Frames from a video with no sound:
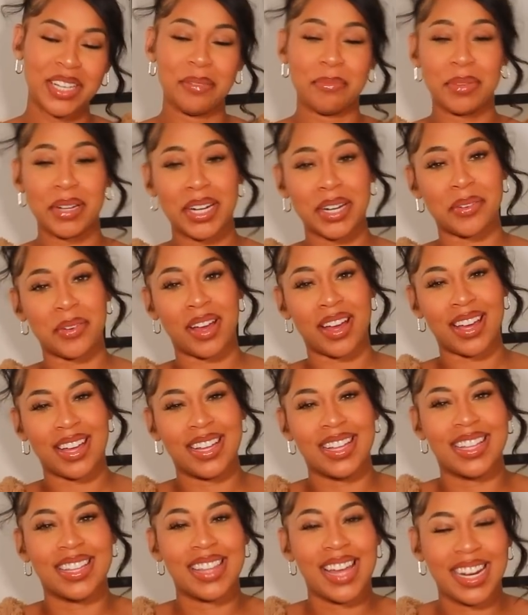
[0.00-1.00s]
But
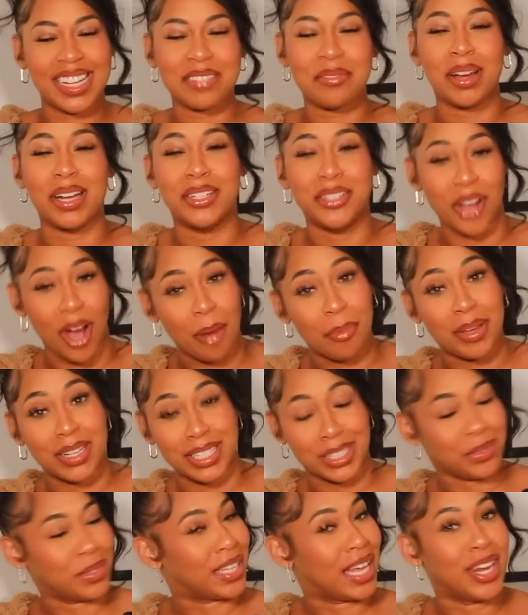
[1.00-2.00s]
anyway, that is my job
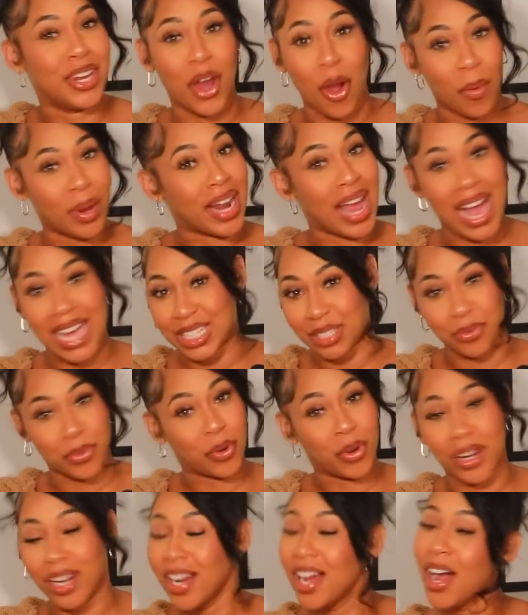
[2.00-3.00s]
history that no one asked
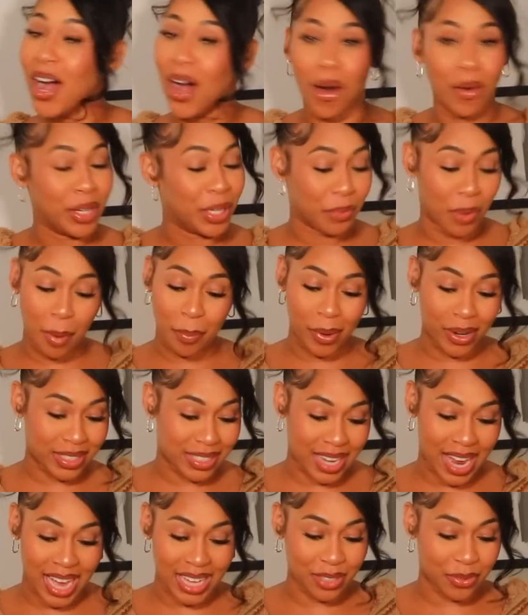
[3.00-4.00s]
for. Only one
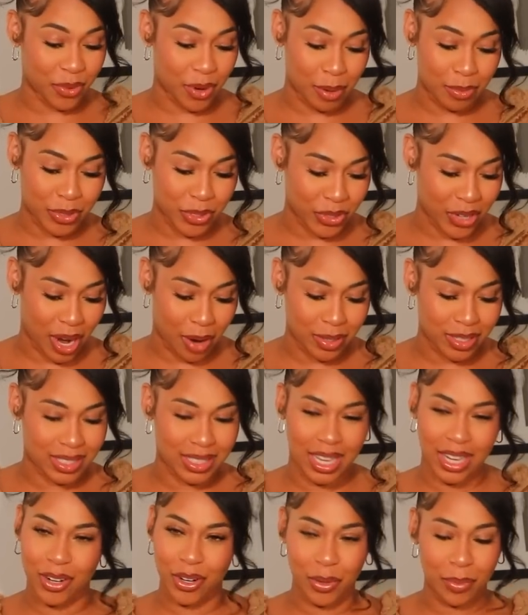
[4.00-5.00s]
person asked for. I'm sure y'all was
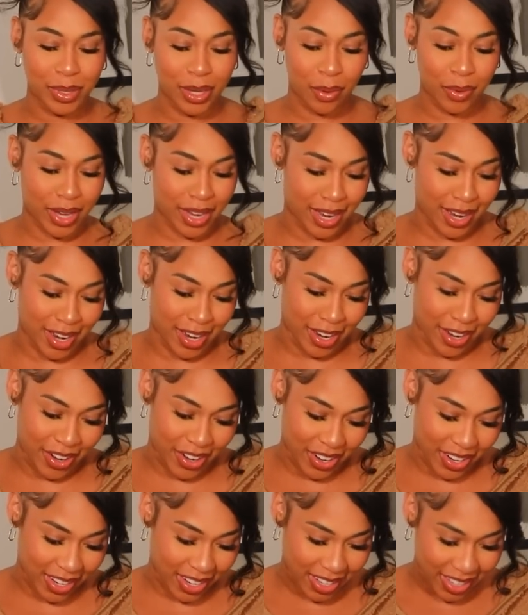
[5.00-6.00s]
just like, girl, we don't
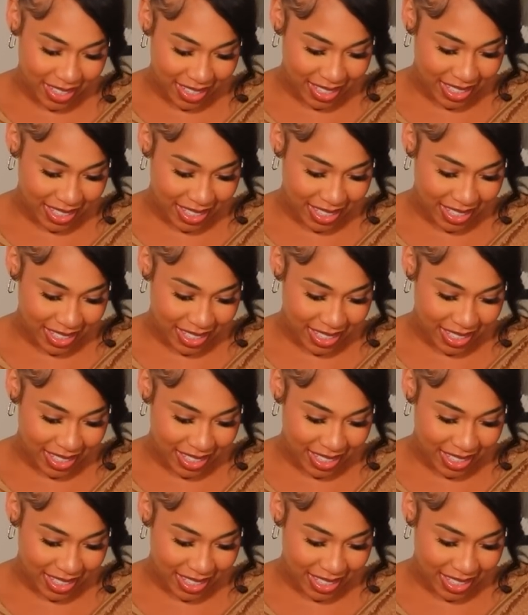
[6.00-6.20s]
care.